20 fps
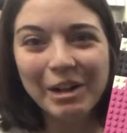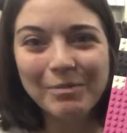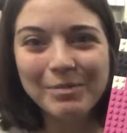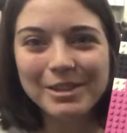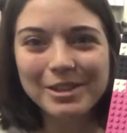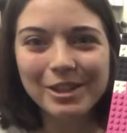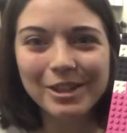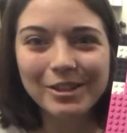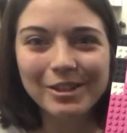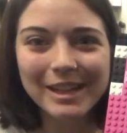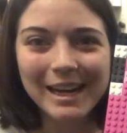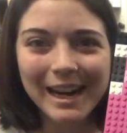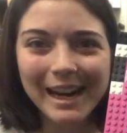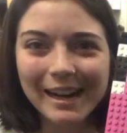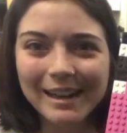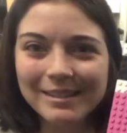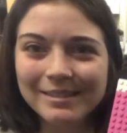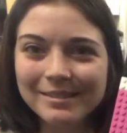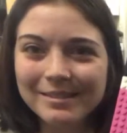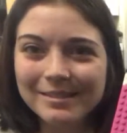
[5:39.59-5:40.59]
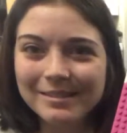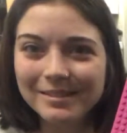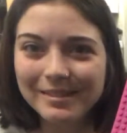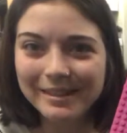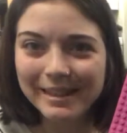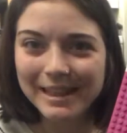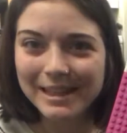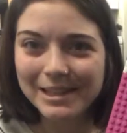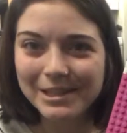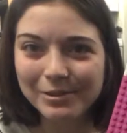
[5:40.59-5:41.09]
So yeah,
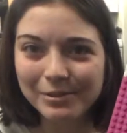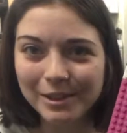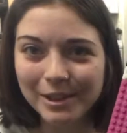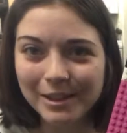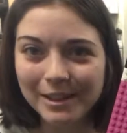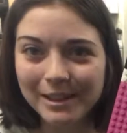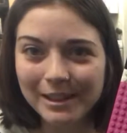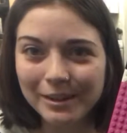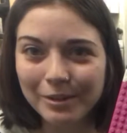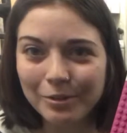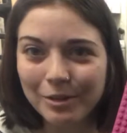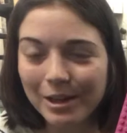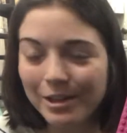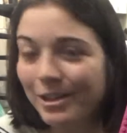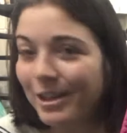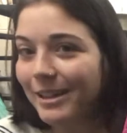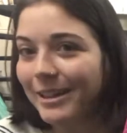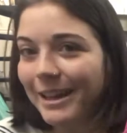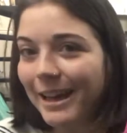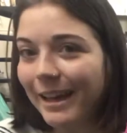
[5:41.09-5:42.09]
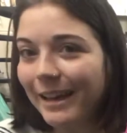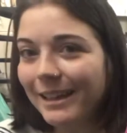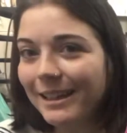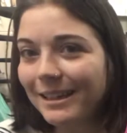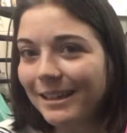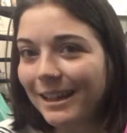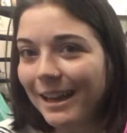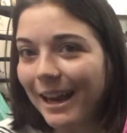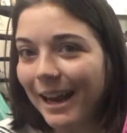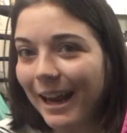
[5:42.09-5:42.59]
thanks for watching the
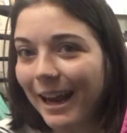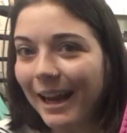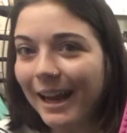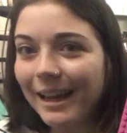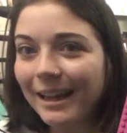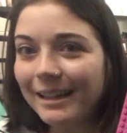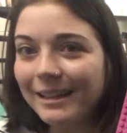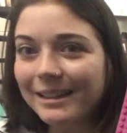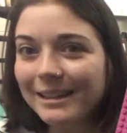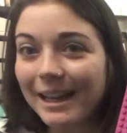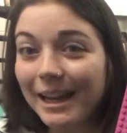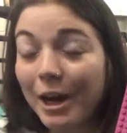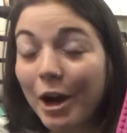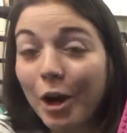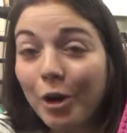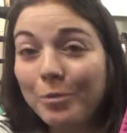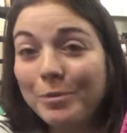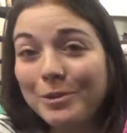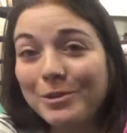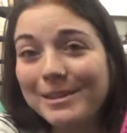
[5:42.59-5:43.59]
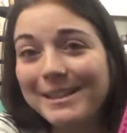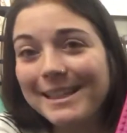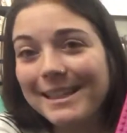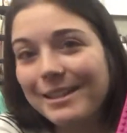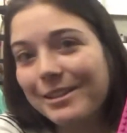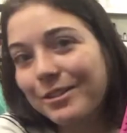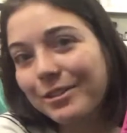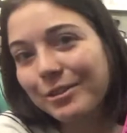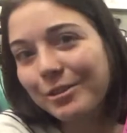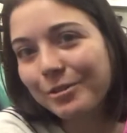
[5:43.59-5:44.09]
edit, and I hope you stay
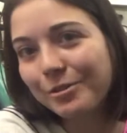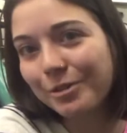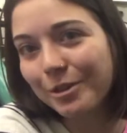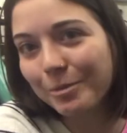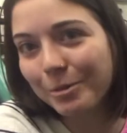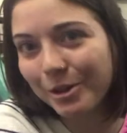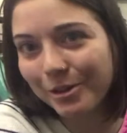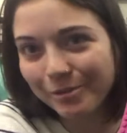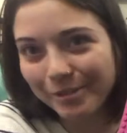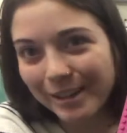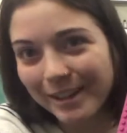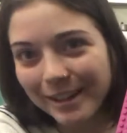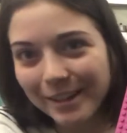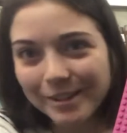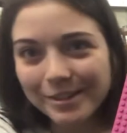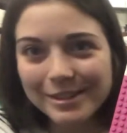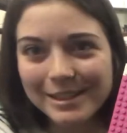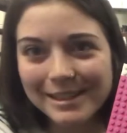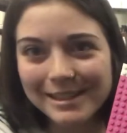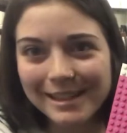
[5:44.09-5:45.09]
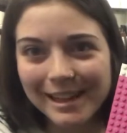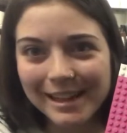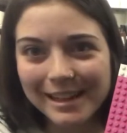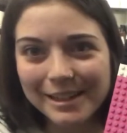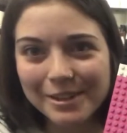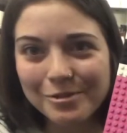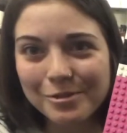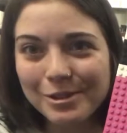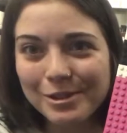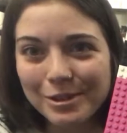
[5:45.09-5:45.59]
tuned for more videos.
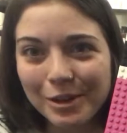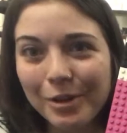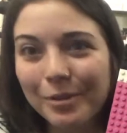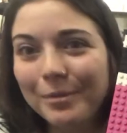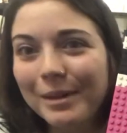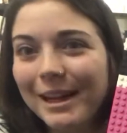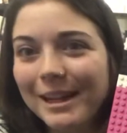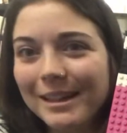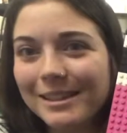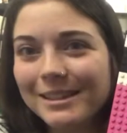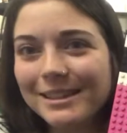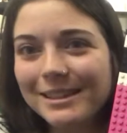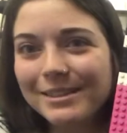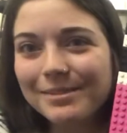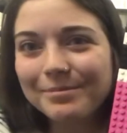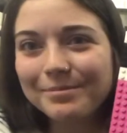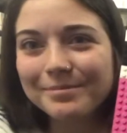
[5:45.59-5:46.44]
Thank you so much.